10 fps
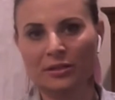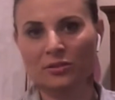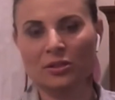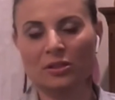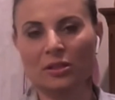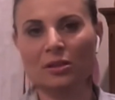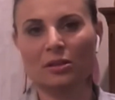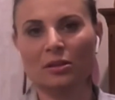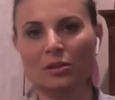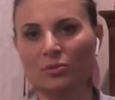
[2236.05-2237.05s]
He's announced
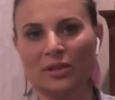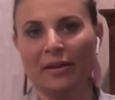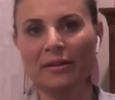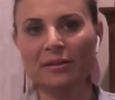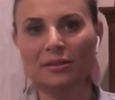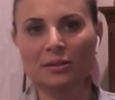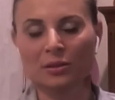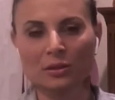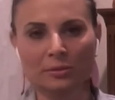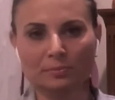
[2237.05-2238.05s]
he resigned.
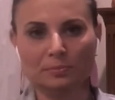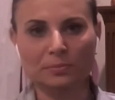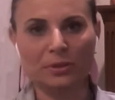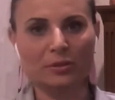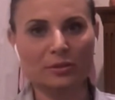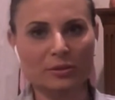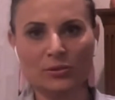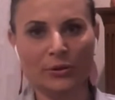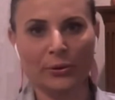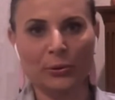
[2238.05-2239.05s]

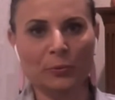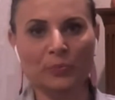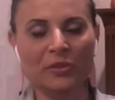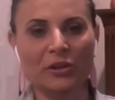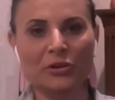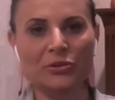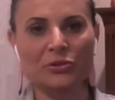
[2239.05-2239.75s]
So